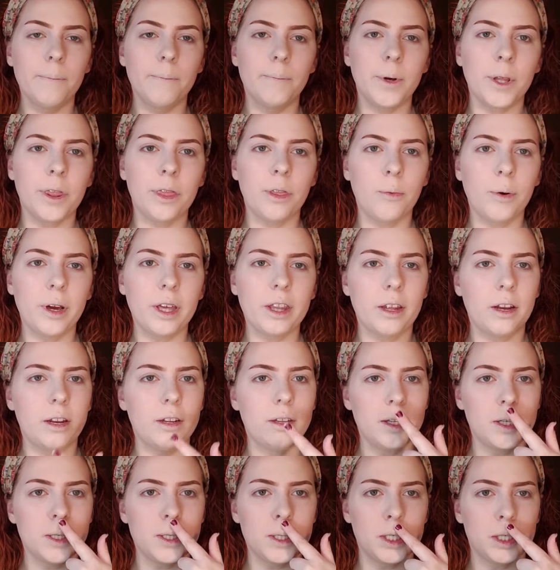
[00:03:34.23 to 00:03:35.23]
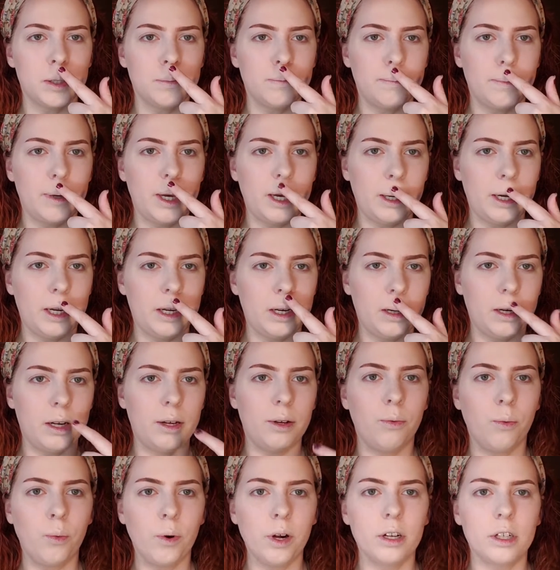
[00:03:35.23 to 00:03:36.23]
But the way that this is made,
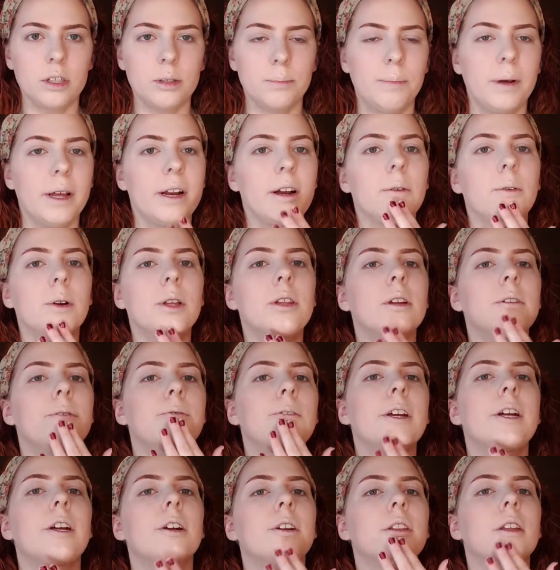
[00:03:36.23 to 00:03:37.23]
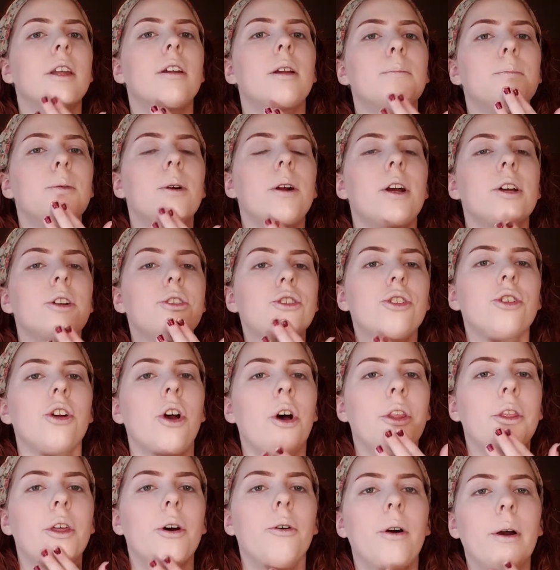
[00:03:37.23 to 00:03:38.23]
it works better with your finger than a brush,
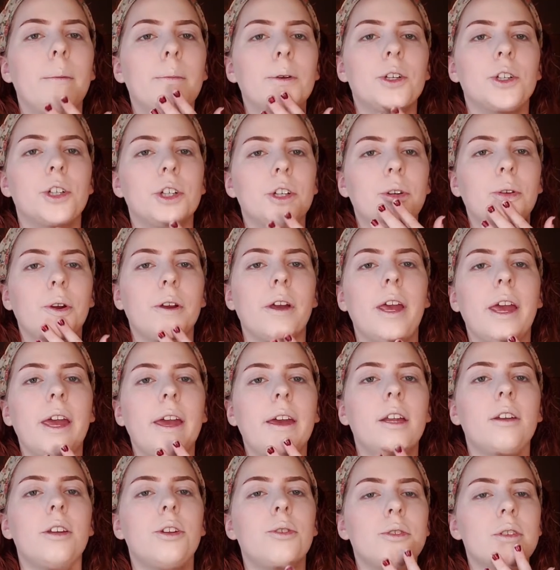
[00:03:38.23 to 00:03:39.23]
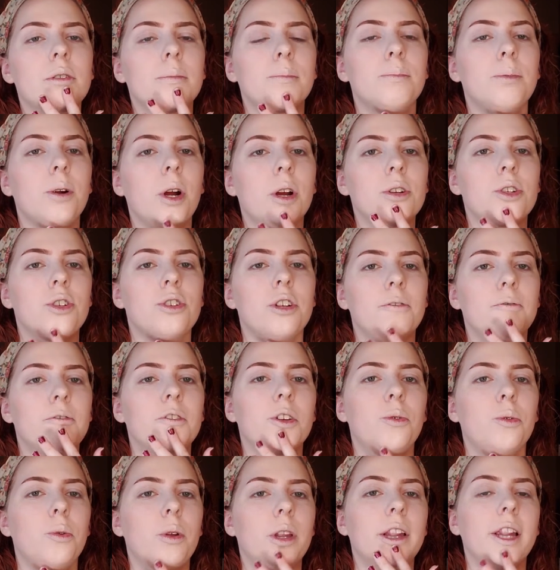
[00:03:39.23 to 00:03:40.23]
although I'm sure you can use a brush if
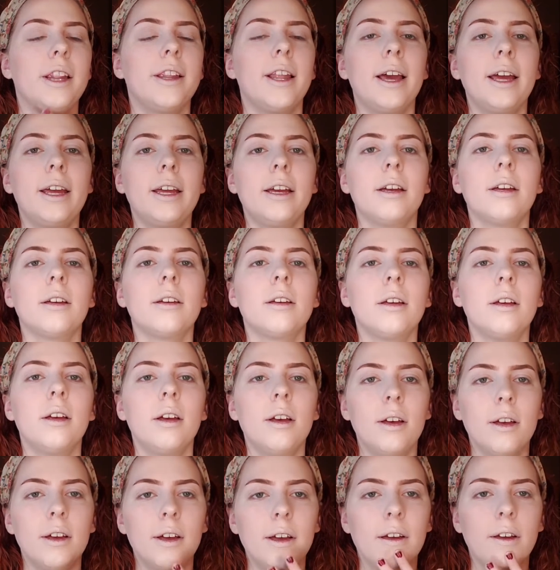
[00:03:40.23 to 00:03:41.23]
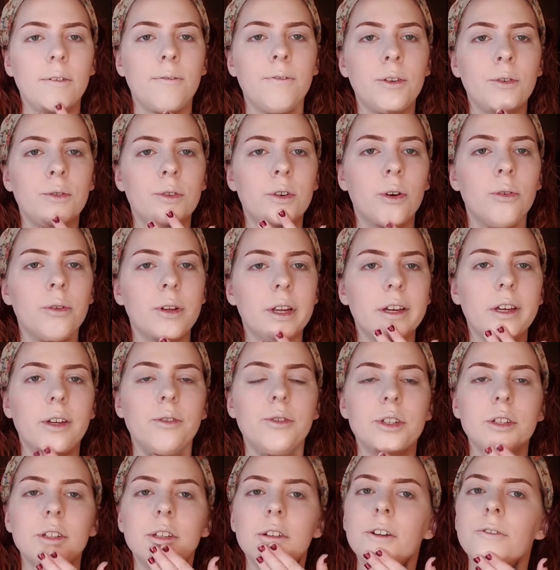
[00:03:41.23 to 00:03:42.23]
you would like, if you don't like
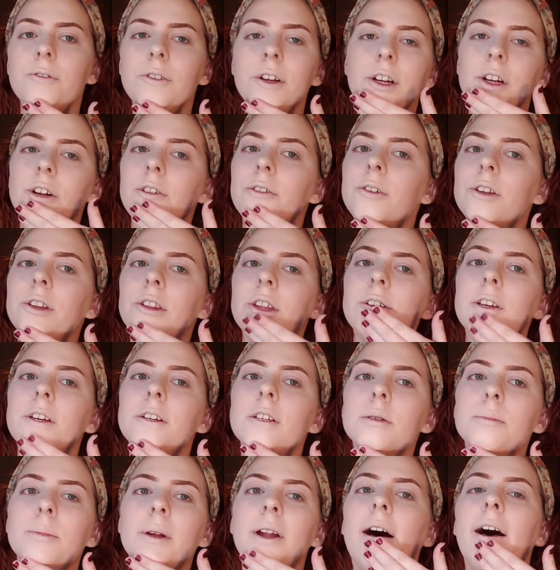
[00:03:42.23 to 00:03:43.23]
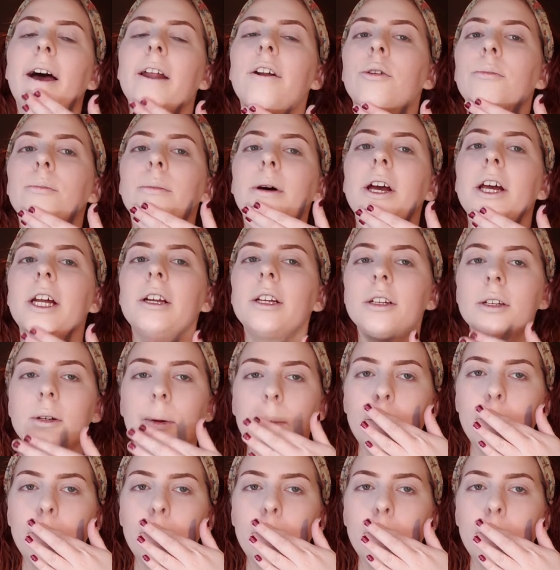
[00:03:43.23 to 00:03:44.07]
using your finger for things, but I don't mind.